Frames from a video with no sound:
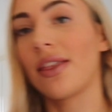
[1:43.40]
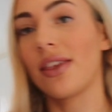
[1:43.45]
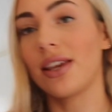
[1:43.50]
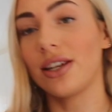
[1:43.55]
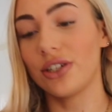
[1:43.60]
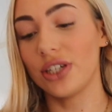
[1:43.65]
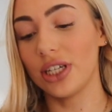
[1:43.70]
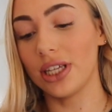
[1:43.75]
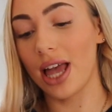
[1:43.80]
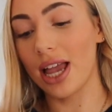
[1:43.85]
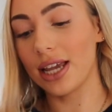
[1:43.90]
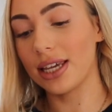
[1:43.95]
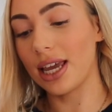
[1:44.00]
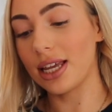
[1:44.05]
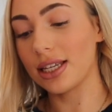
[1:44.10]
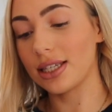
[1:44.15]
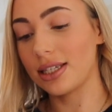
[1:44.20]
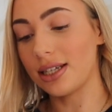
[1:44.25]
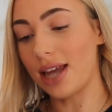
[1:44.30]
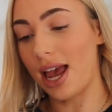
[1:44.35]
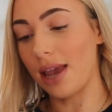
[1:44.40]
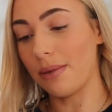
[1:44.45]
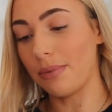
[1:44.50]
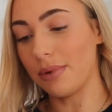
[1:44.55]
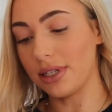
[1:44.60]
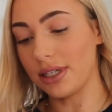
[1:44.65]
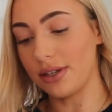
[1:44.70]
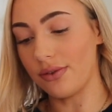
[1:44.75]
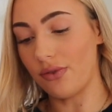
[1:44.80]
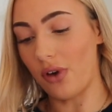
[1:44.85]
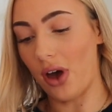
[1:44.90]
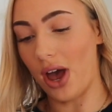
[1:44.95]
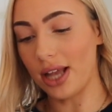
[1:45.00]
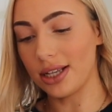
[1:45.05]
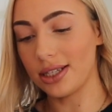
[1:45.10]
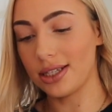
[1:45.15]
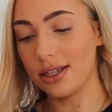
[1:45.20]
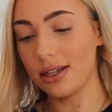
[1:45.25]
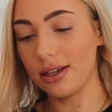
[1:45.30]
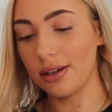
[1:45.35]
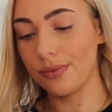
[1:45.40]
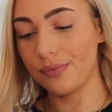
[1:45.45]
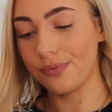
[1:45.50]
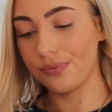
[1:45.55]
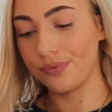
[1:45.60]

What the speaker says: think she like gets tape and divides it.